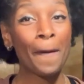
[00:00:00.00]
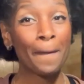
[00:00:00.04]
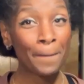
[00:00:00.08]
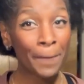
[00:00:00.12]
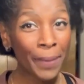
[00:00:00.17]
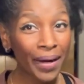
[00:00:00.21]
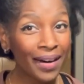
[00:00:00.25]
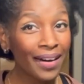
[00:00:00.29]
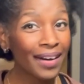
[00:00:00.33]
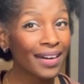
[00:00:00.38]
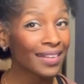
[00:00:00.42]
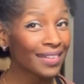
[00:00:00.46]

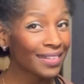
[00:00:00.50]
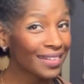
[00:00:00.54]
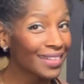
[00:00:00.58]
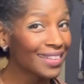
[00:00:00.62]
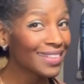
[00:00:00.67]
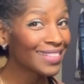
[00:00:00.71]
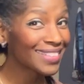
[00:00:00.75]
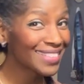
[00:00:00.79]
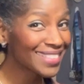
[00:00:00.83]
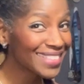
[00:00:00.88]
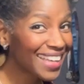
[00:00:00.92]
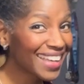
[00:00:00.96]
pun
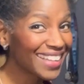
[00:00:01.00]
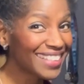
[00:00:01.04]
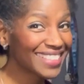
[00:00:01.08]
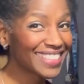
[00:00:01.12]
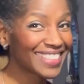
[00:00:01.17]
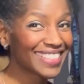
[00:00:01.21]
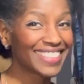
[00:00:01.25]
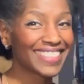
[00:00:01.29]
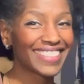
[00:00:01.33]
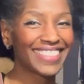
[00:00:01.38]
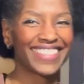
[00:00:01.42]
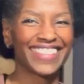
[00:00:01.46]

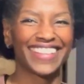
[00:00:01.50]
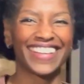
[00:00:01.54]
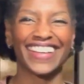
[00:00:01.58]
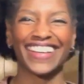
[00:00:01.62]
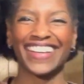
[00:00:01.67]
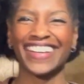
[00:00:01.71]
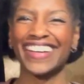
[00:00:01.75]
intended.